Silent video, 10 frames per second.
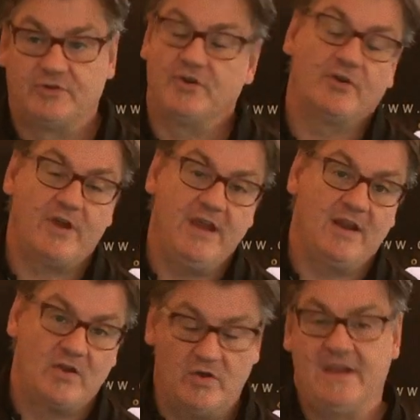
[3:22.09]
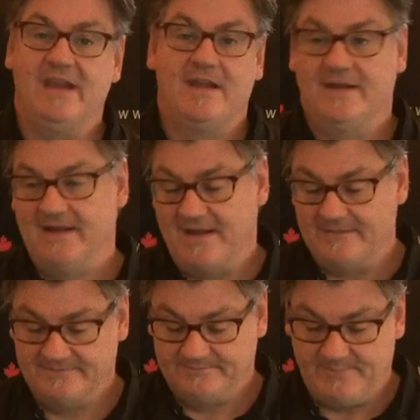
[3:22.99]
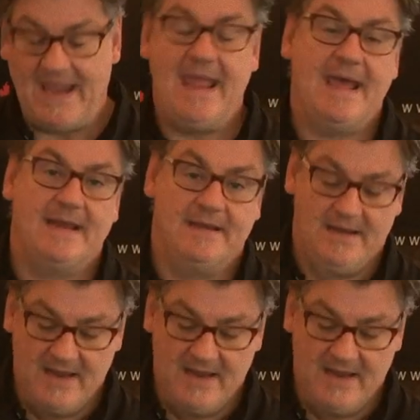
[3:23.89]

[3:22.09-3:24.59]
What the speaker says: turkey cooking pan.